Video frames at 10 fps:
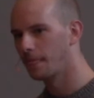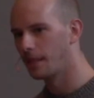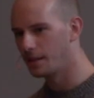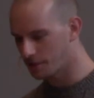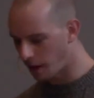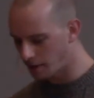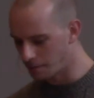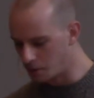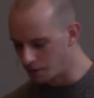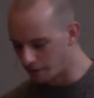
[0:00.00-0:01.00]
This ought to
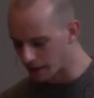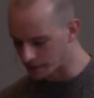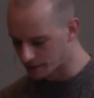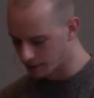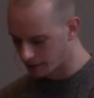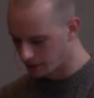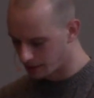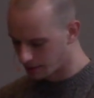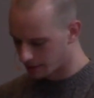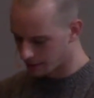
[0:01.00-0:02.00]
move us
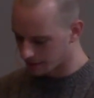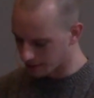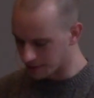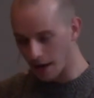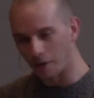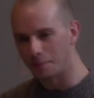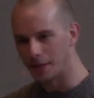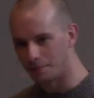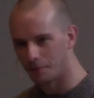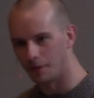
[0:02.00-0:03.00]
to tell
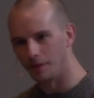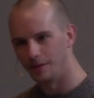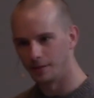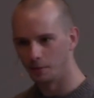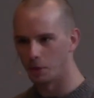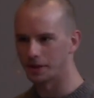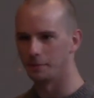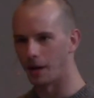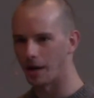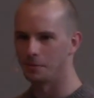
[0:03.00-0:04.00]
people what
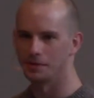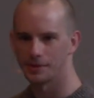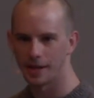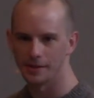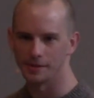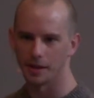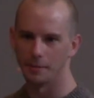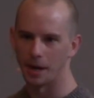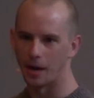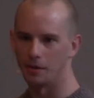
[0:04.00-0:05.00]
the Bible says
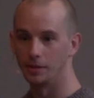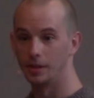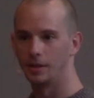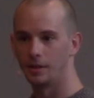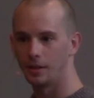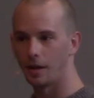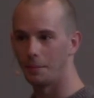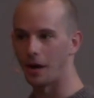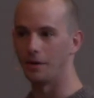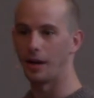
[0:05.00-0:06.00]
about
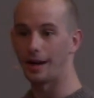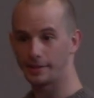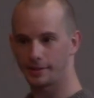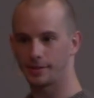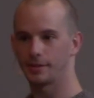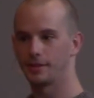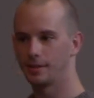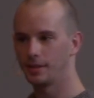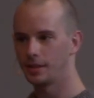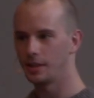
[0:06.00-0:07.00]
about us
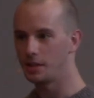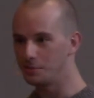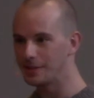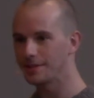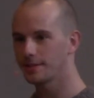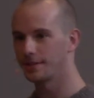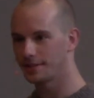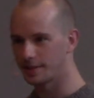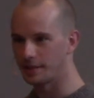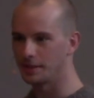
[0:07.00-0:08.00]
humans,
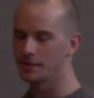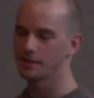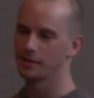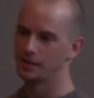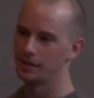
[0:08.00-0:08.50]
sinners,